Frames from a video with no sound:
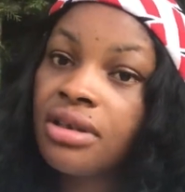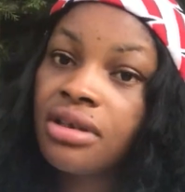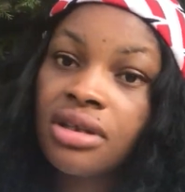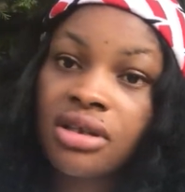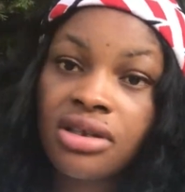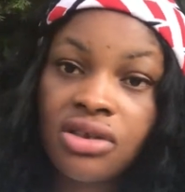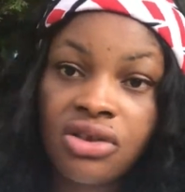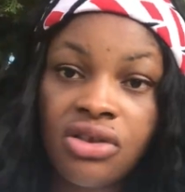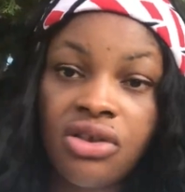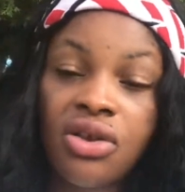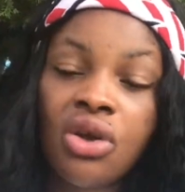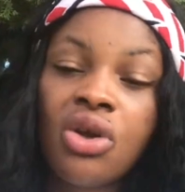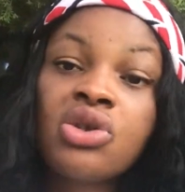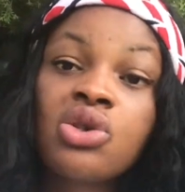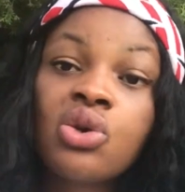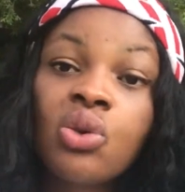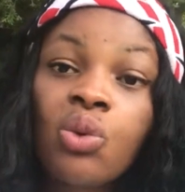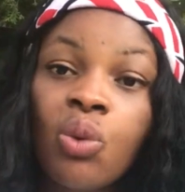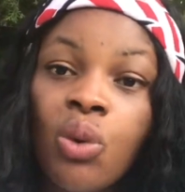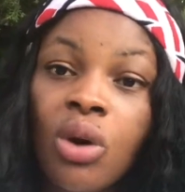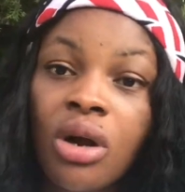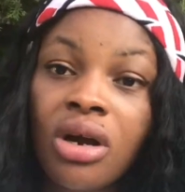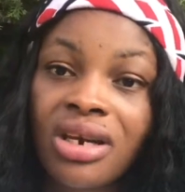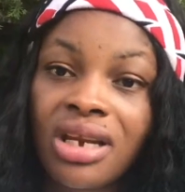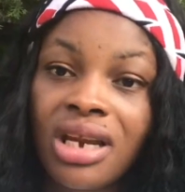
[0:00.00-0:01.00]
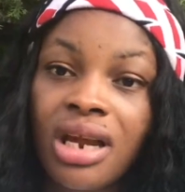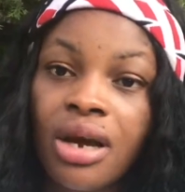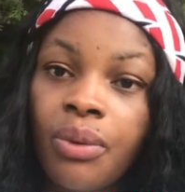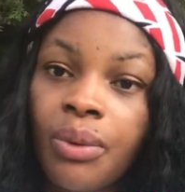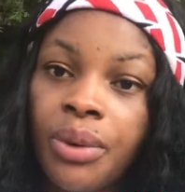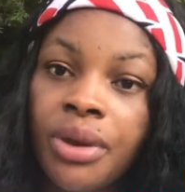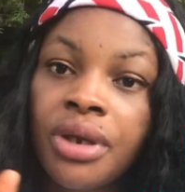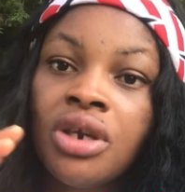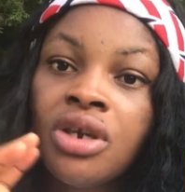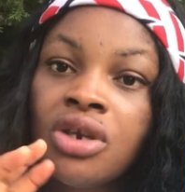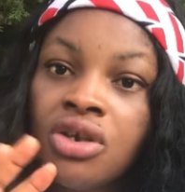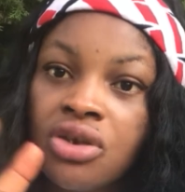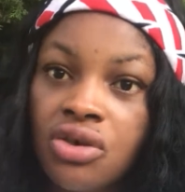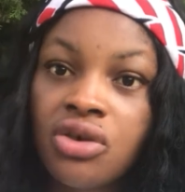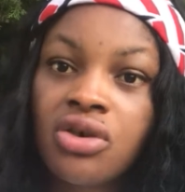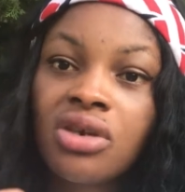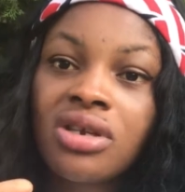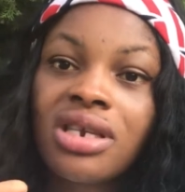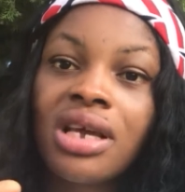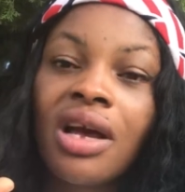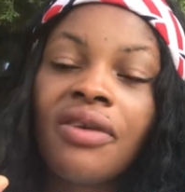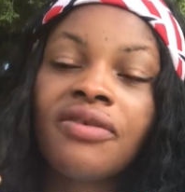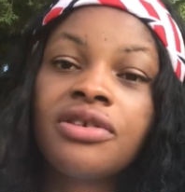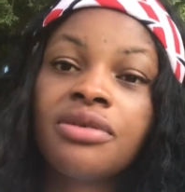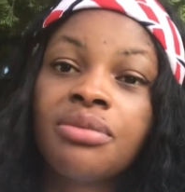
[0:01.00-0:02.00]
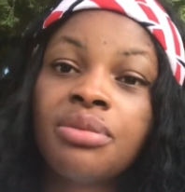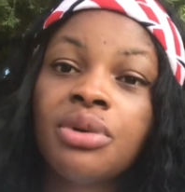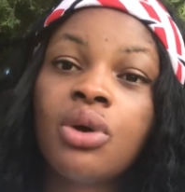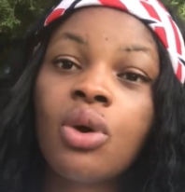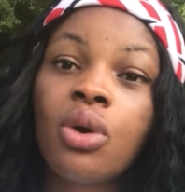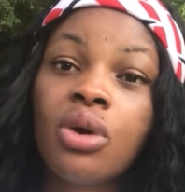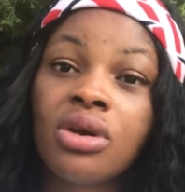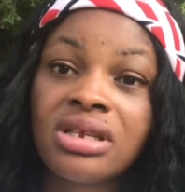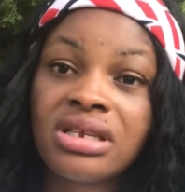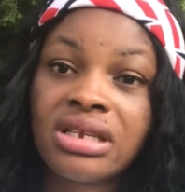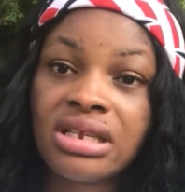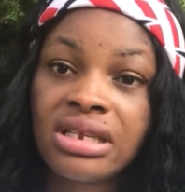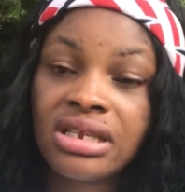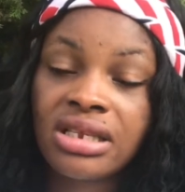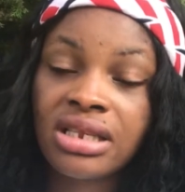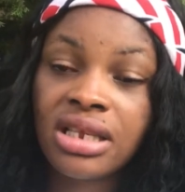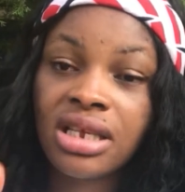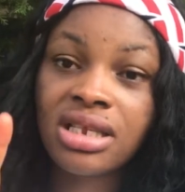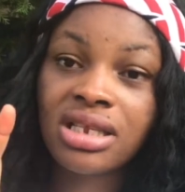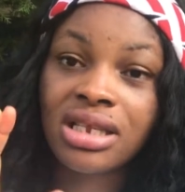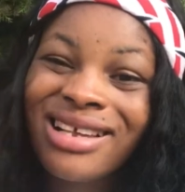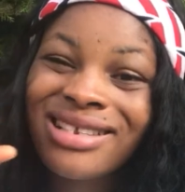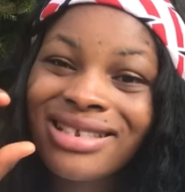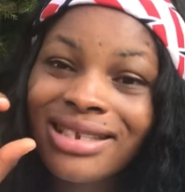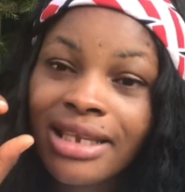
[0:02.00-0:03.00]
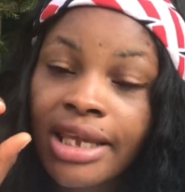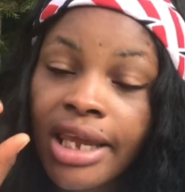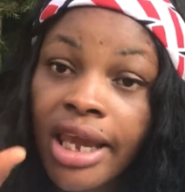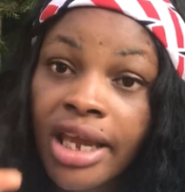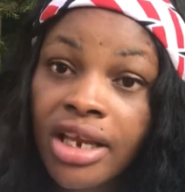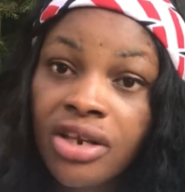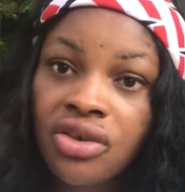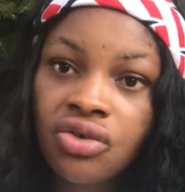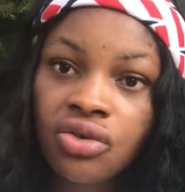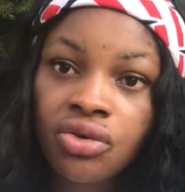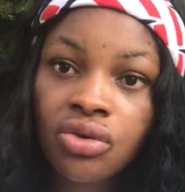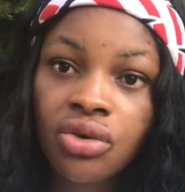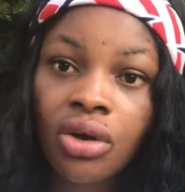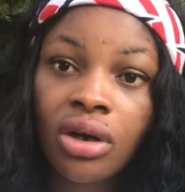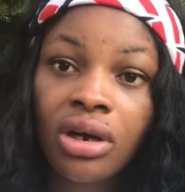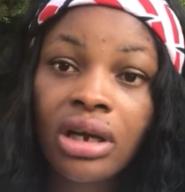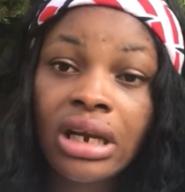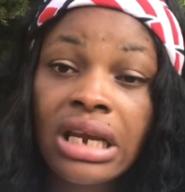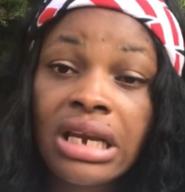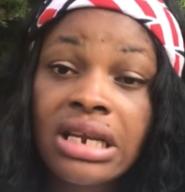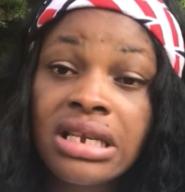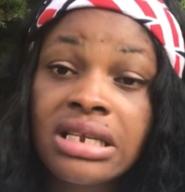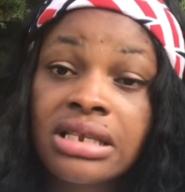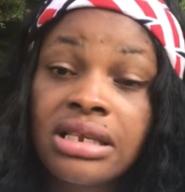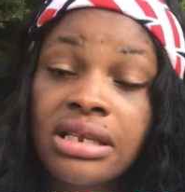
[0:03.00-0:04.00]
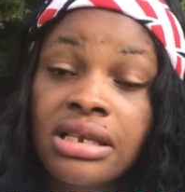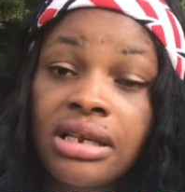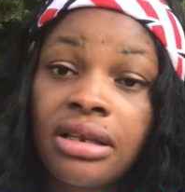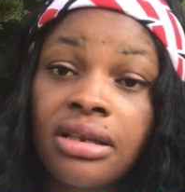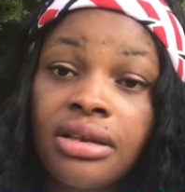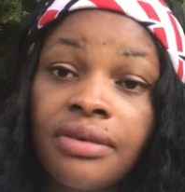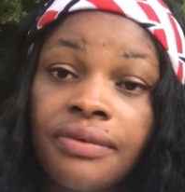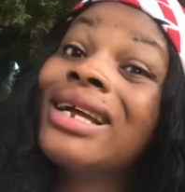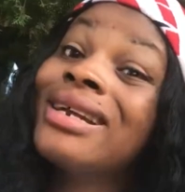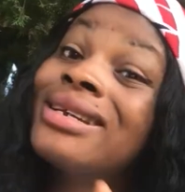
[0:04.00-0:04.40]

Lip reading: It doesn't work that way. You just have to be consistent. Schedule your cleansing.